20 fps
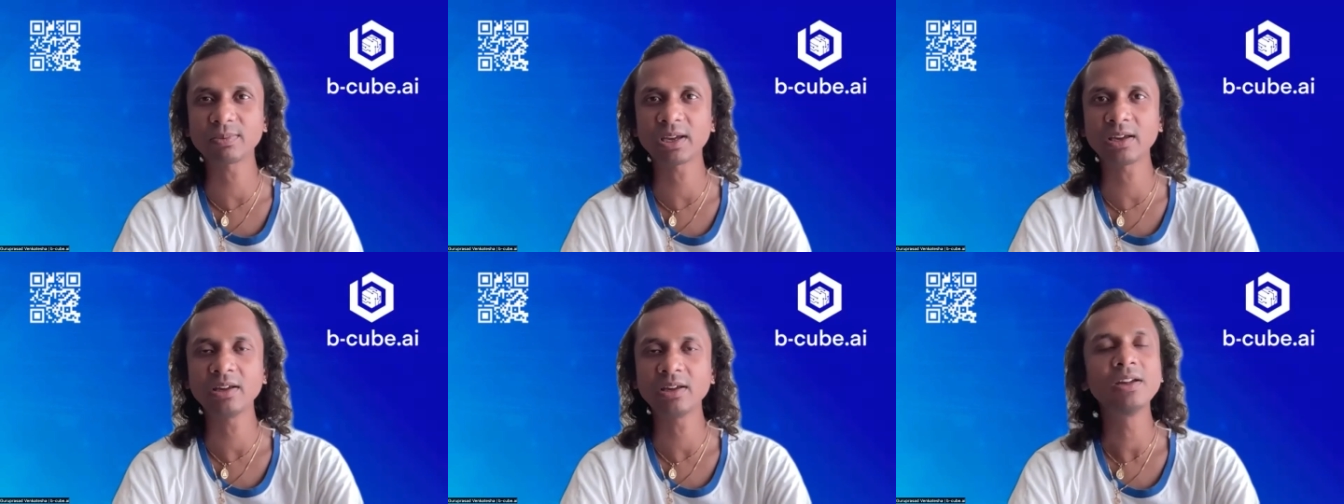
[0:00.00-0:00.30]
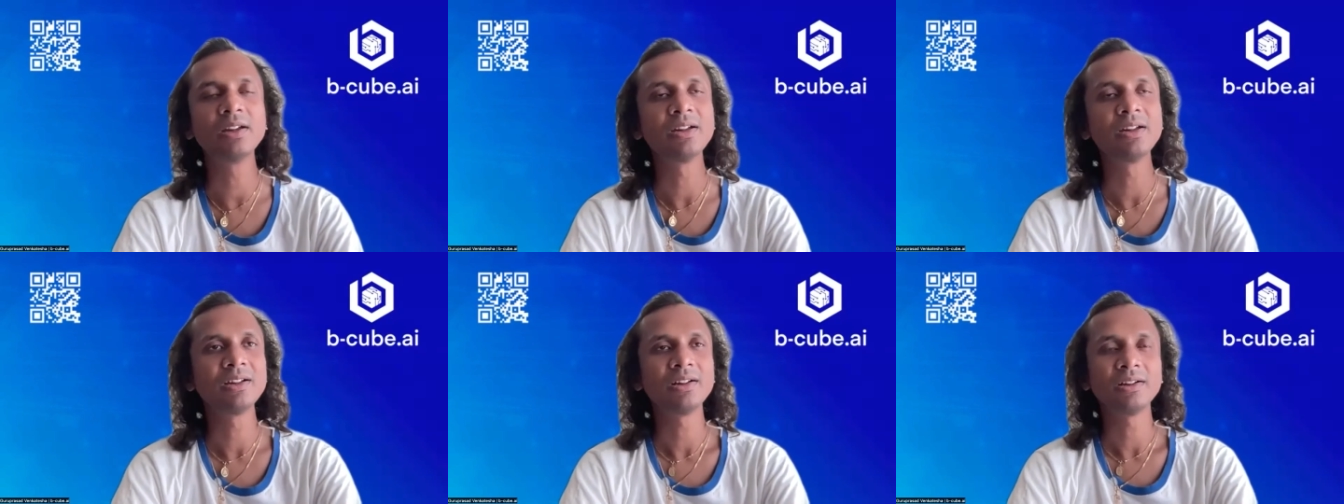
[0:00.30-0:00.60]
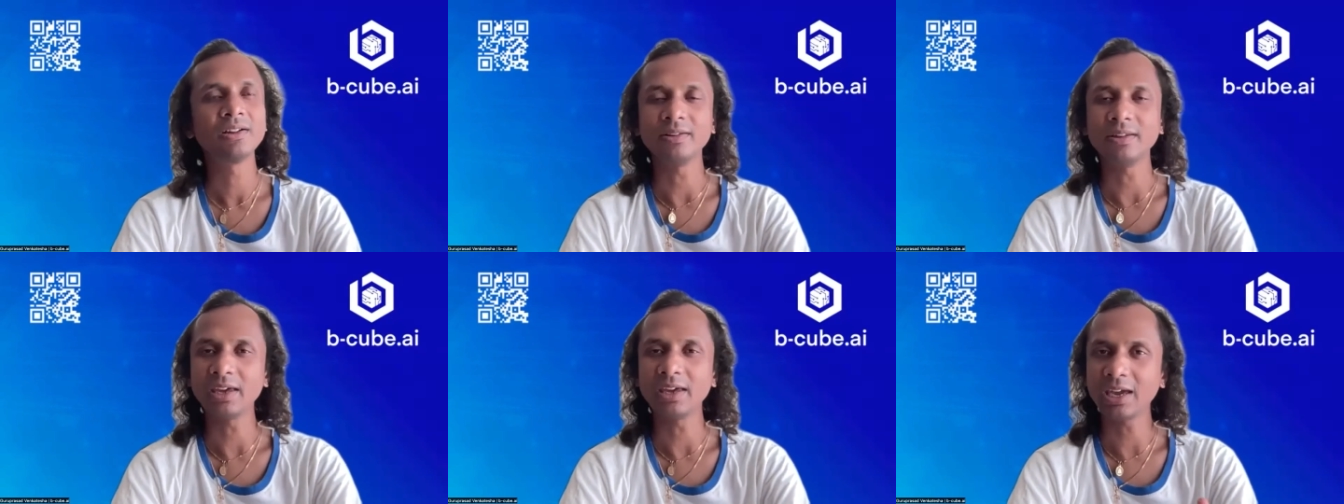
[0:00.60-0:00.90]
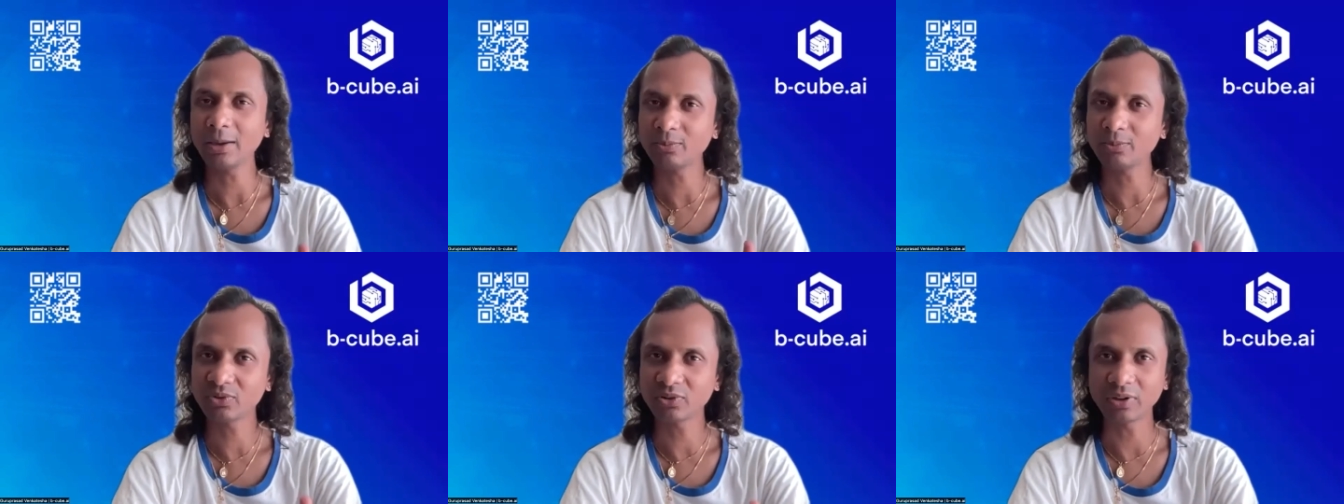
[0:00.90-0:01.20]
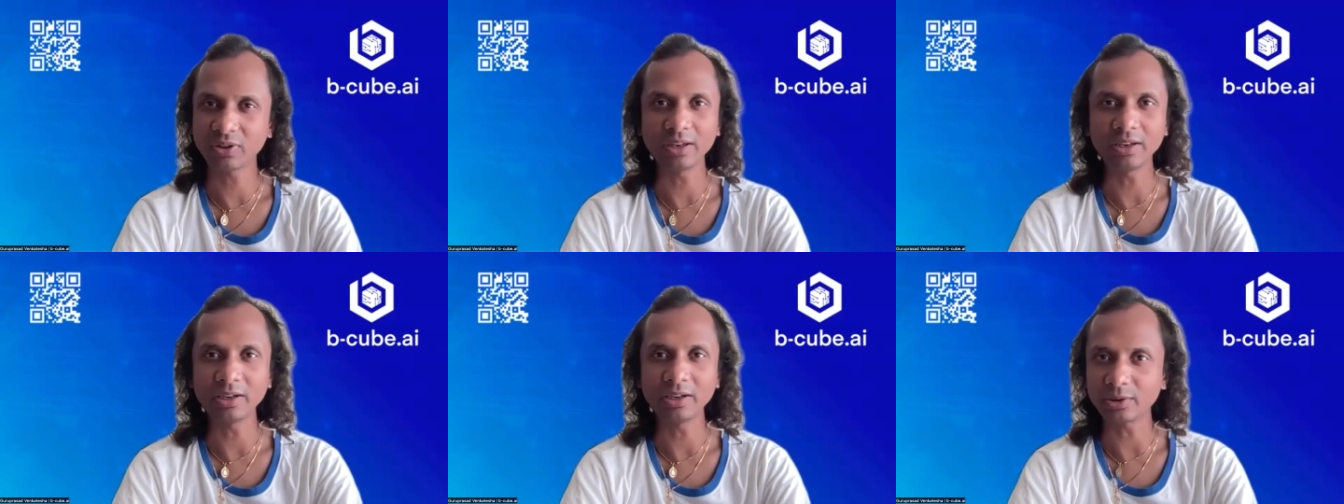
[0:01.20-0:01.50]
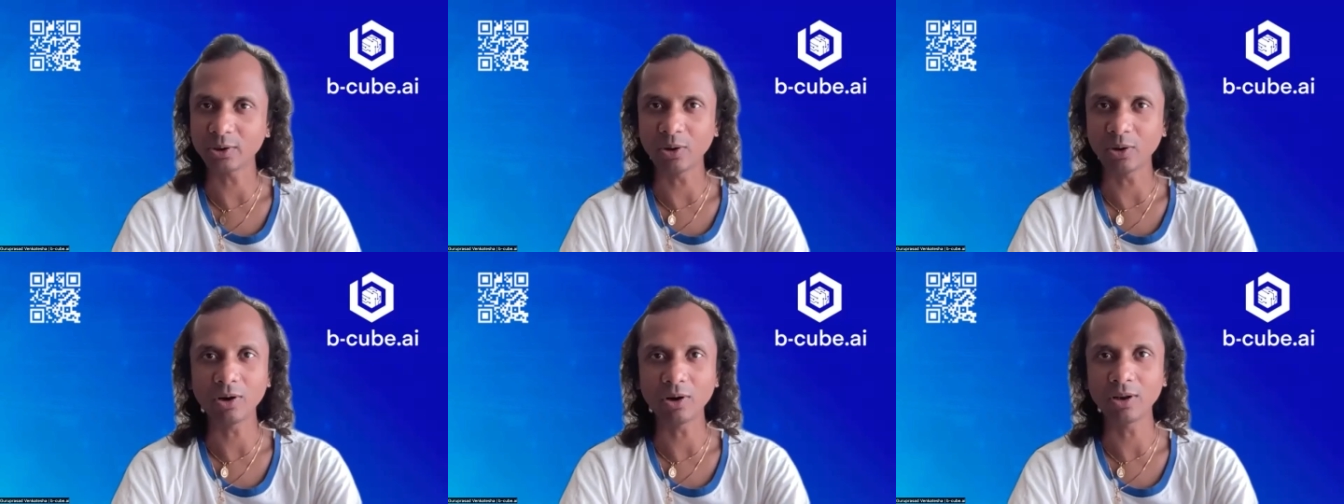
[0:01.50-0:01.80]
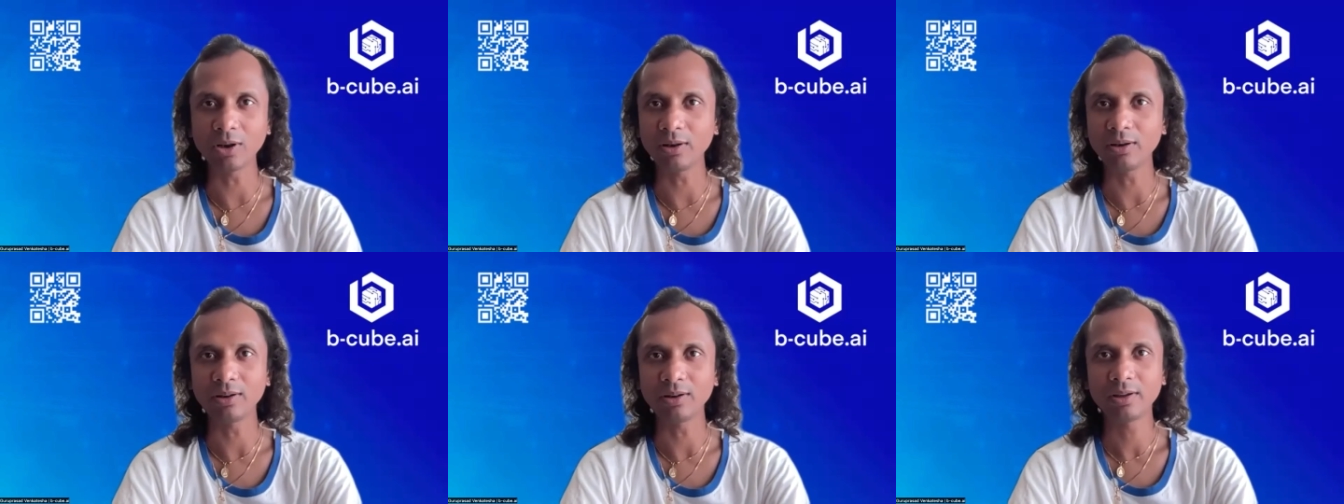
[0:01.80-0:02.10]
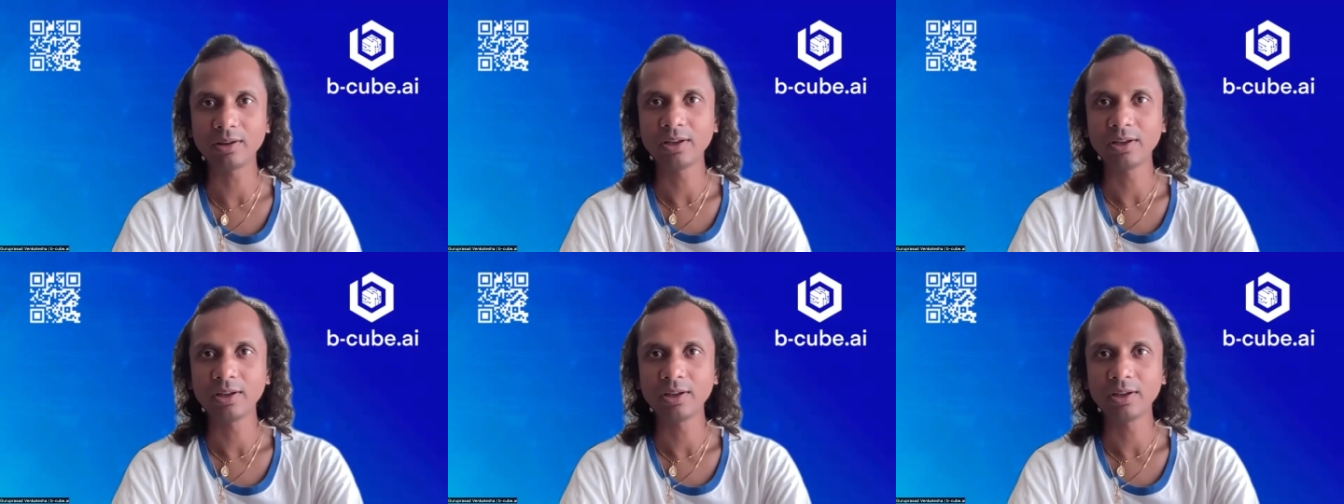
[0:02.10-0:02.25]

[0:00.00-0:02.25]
way they have seen it all